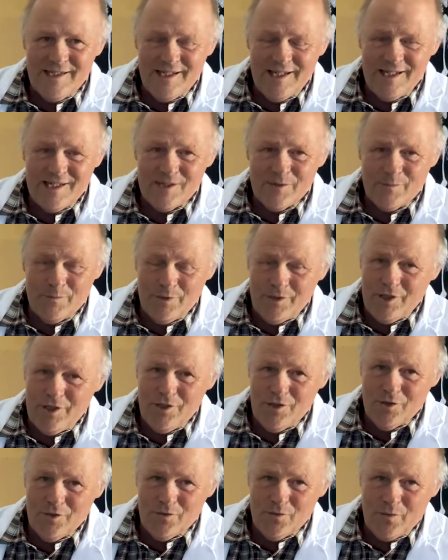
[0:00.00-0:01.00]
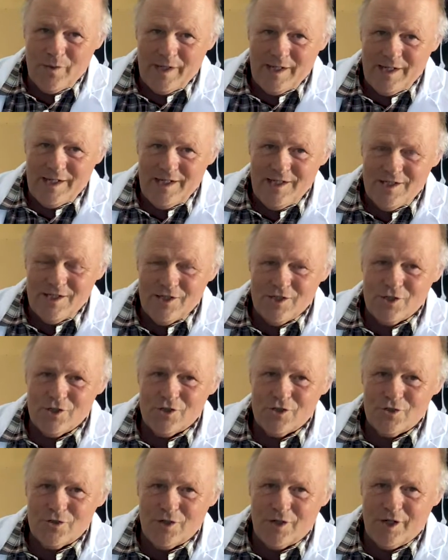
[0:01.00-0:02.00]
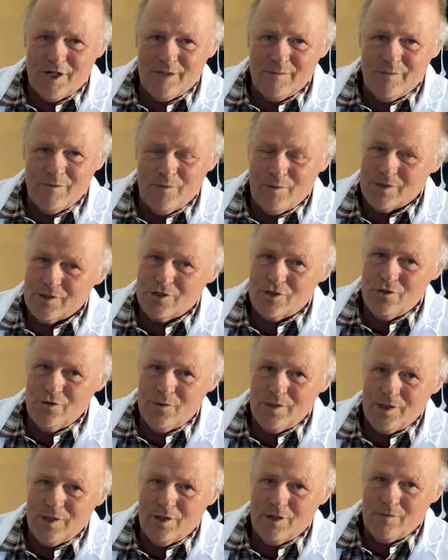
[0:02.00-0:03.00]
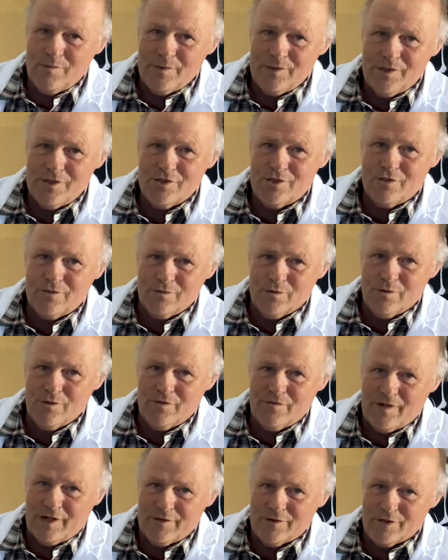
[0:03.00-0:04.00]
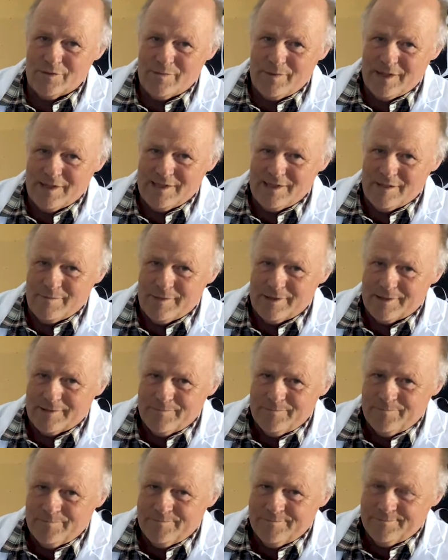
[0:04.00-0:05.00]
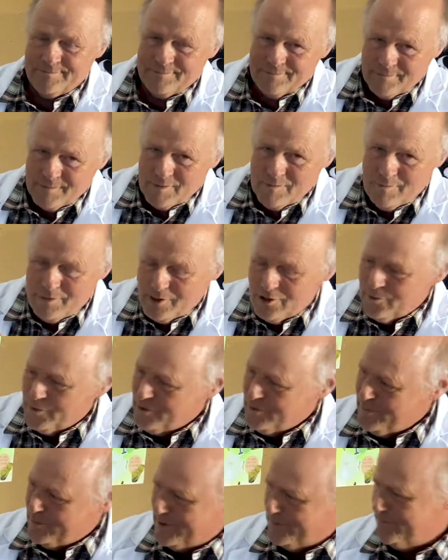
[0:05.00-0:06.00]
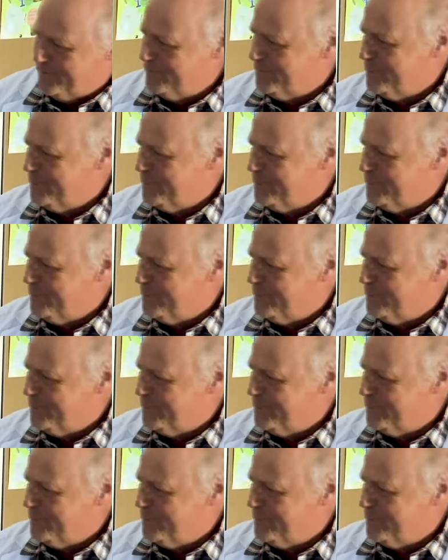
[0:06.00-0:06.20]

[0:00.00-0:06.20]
it's a pretty good way to describe what's going on with this coronavirus pandemic. Bear with me.